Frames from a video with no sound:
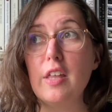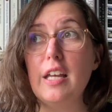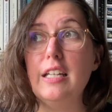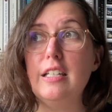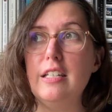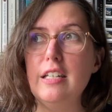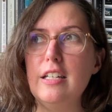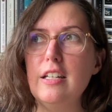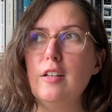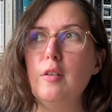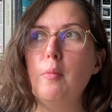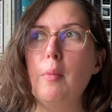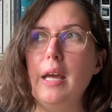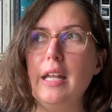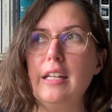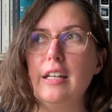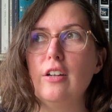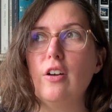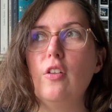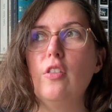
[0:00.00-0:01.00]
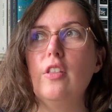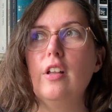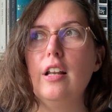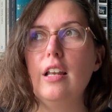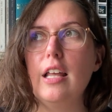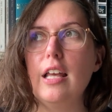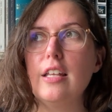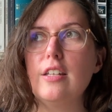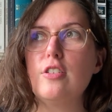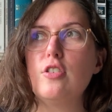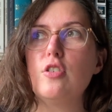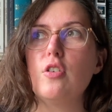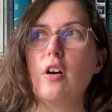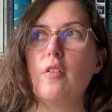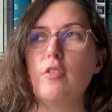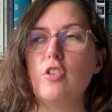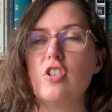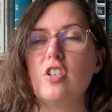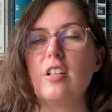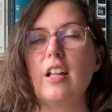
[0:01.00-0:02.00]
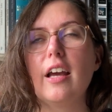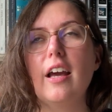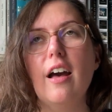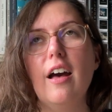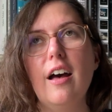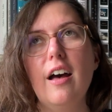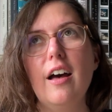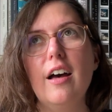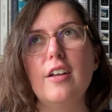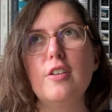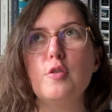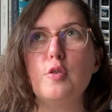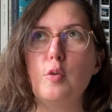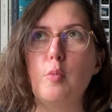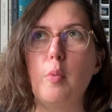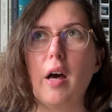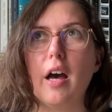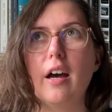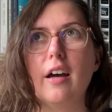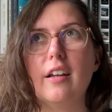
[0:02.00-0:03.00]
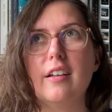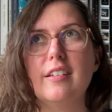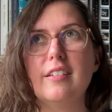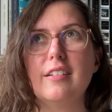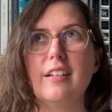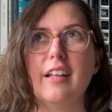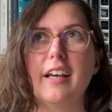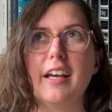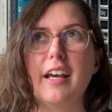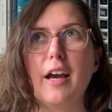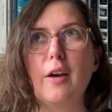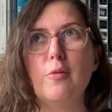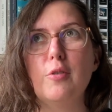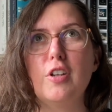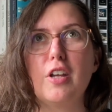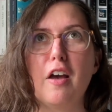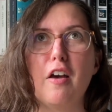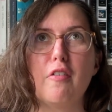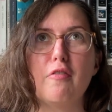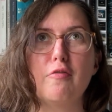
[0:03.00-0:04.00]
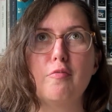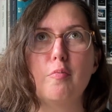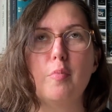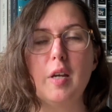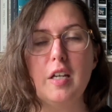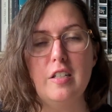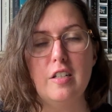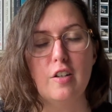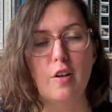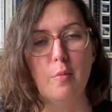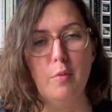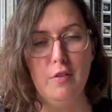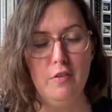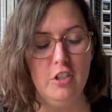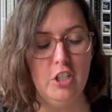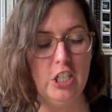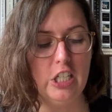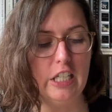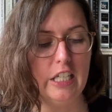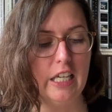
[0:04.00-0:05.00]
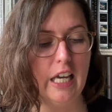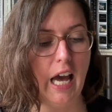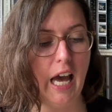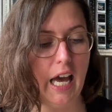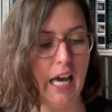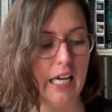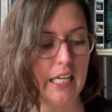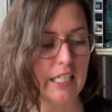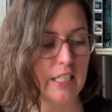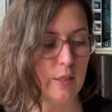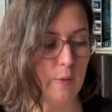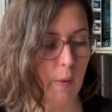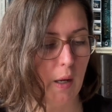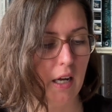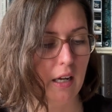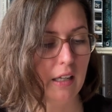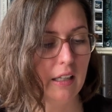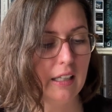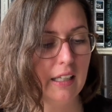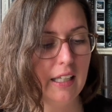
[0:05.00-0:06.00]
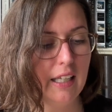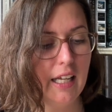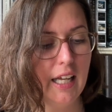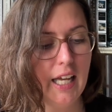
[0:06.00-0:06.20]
It didn't make it on the list, so I was just like, too bad. Like, I would have picked it up if she had as well.